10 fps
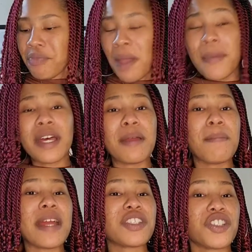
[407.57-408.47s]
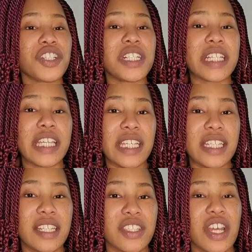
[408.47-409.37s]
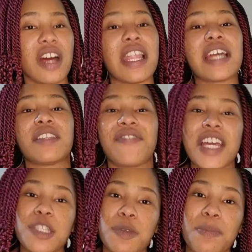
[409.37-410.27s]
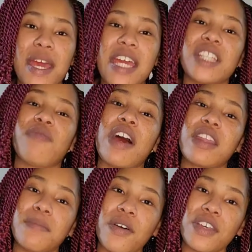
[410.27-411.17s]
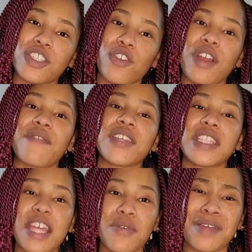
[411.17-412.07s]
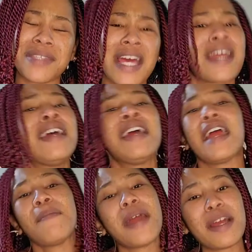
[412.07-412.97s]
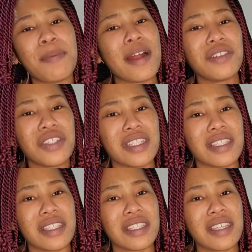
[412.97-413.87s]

But make sure, again, that y'all like the Facebook page, follow them on Instagram, visit their website, and make a purchase.